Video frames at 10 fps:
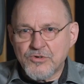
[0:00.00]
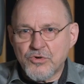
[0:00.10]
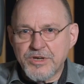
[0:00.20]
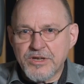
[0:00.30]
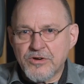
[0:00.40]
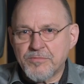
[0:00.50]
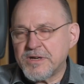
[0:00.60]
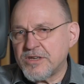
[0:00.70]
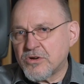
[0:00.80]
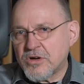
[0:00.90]
audio,
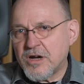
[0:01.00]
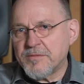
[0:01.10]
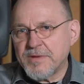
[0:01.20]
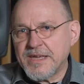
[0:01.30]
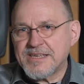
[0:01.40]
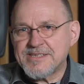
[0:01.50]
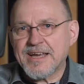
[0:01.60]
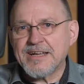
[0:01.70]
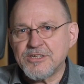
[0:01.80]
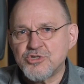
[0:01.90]
but you can't be
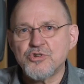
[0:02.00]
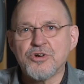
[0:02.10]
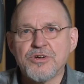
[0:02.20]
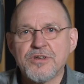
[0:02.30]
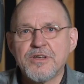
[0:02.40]
exactly sure,